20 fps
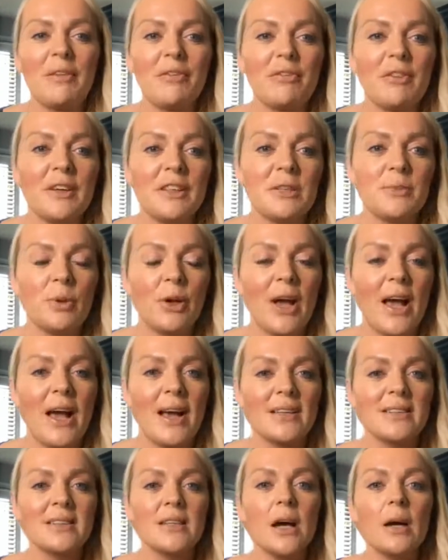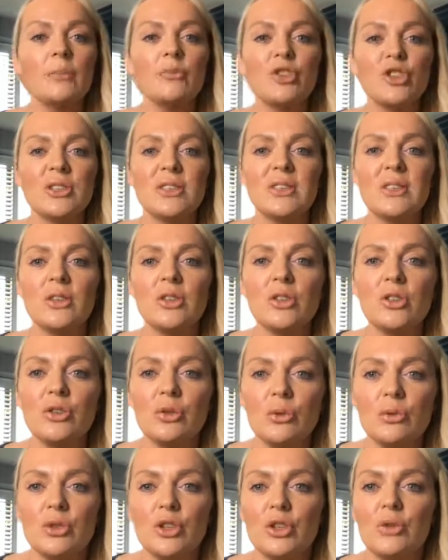Facebook ads. I'm just going to
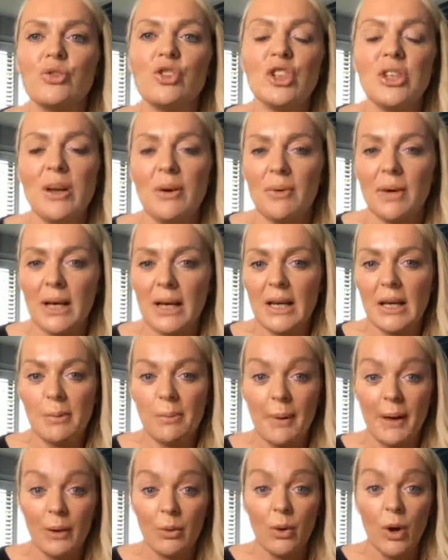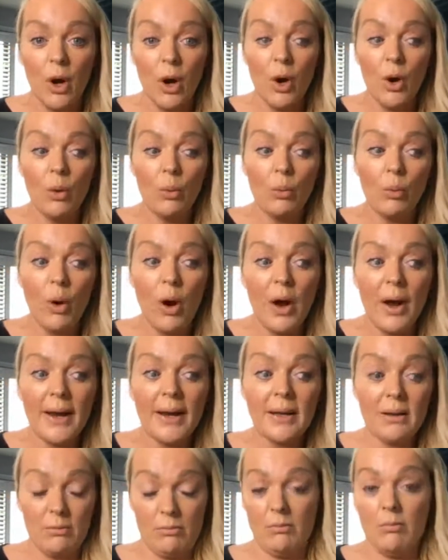talk to you generically about
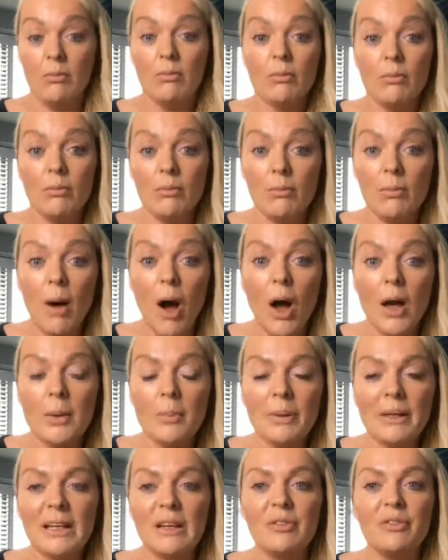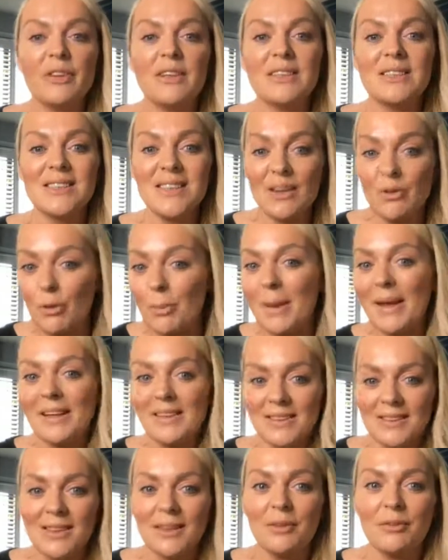why my belief is they're
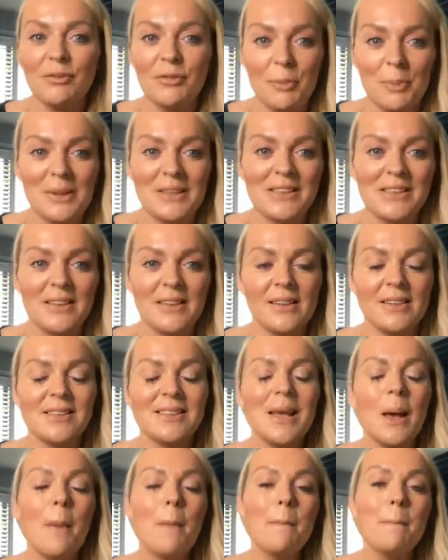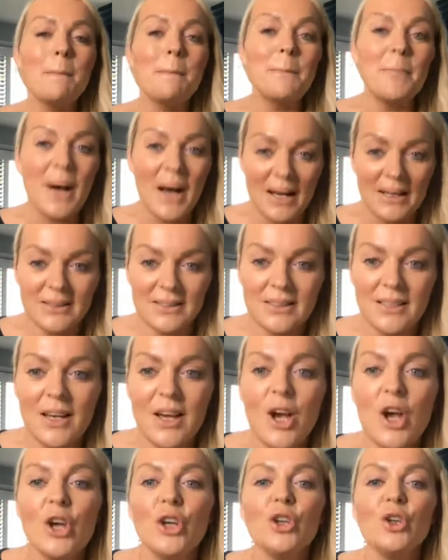amazing for business, but
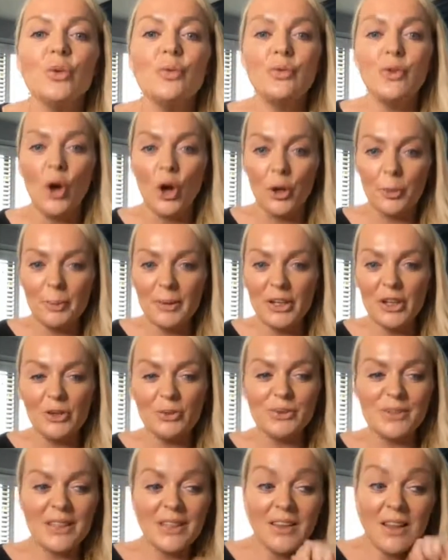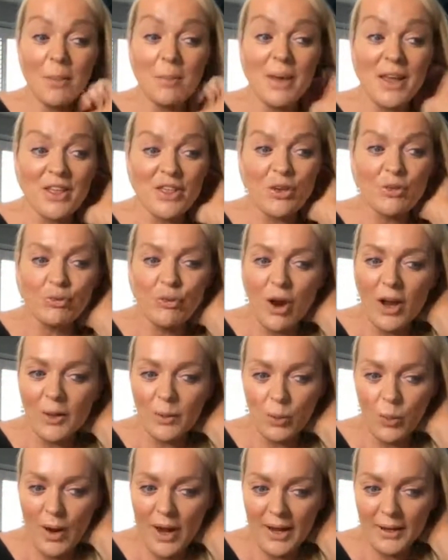you've got to be using them in the right
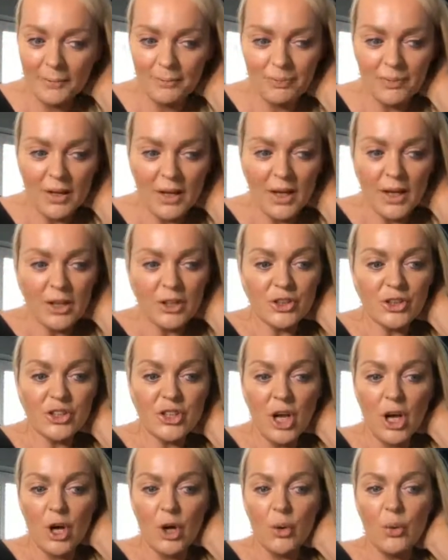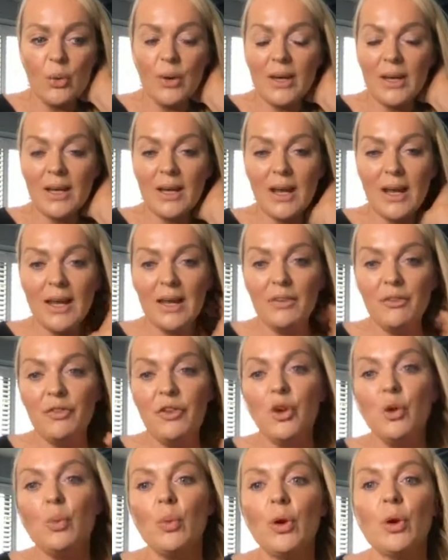way. So if
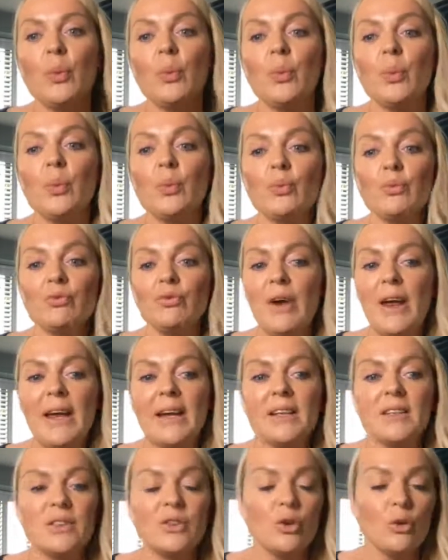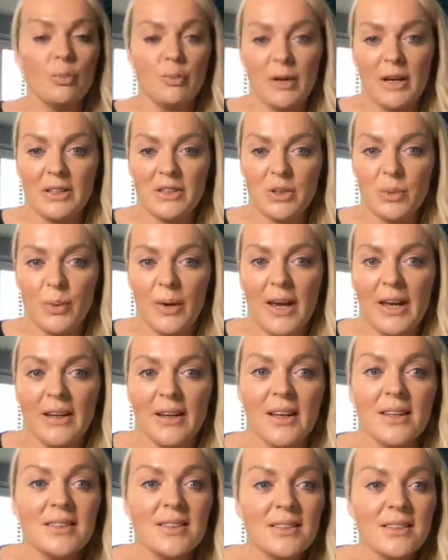you want to raise your brand
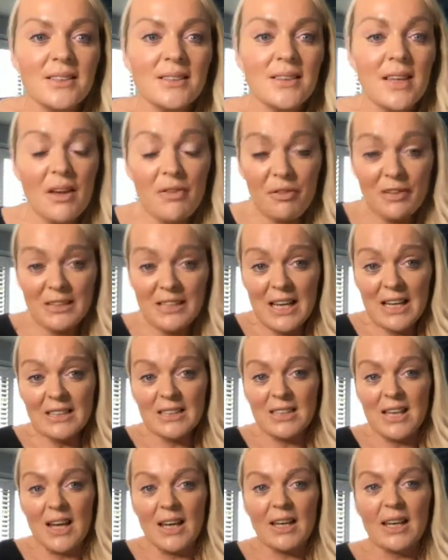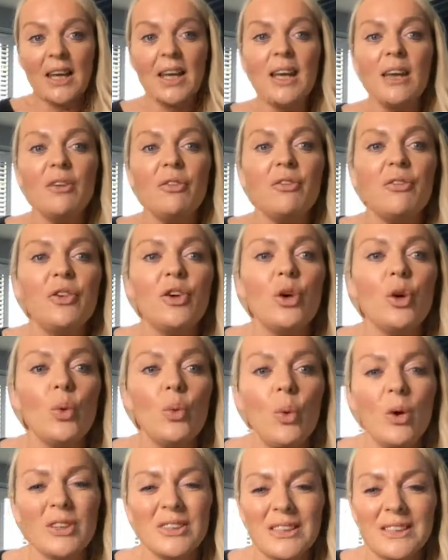awareness, they're fantastic. If you
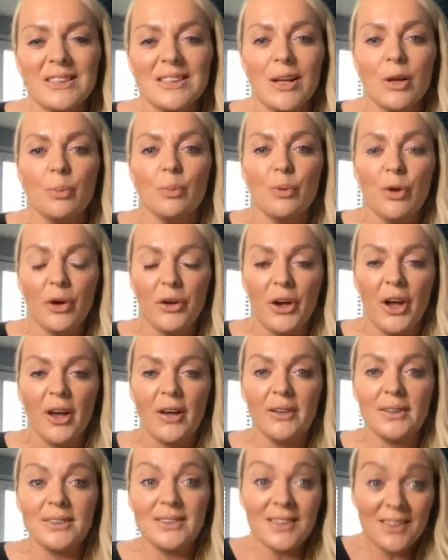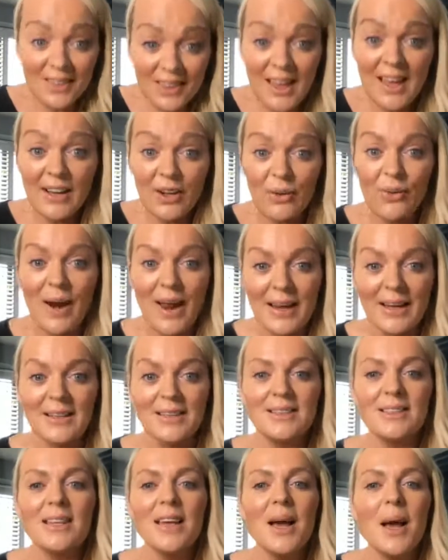want to sell products, they're
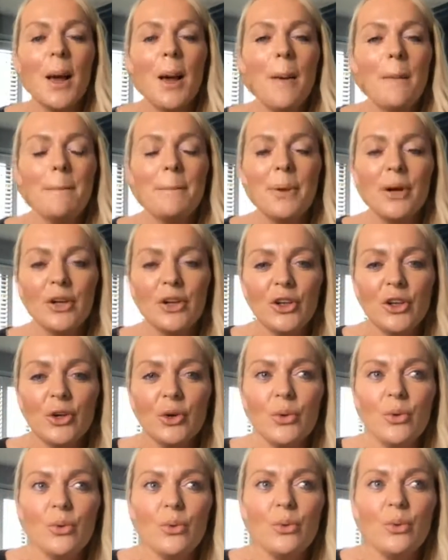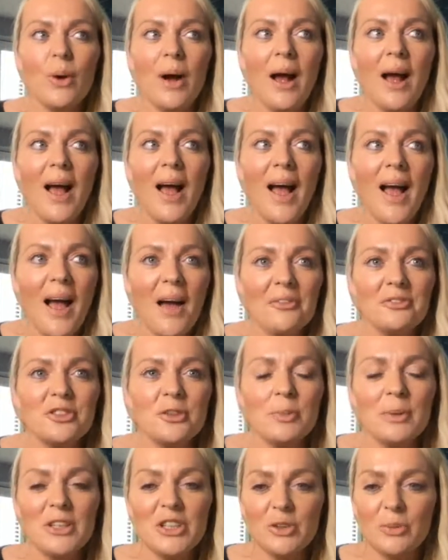great, but you have to
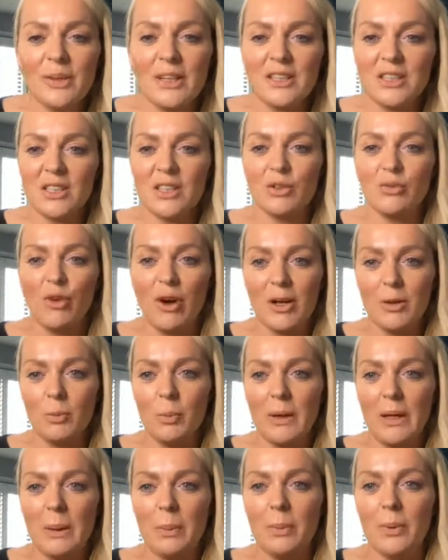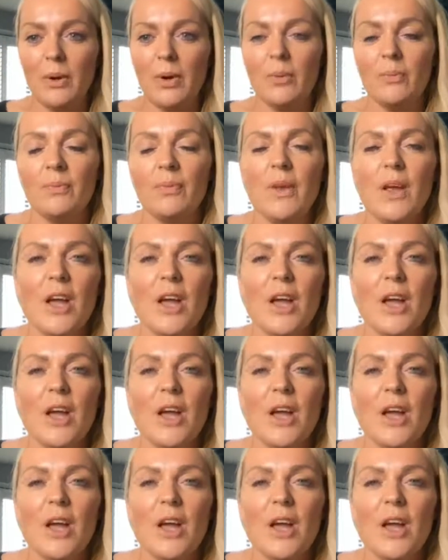be doing it to the right people.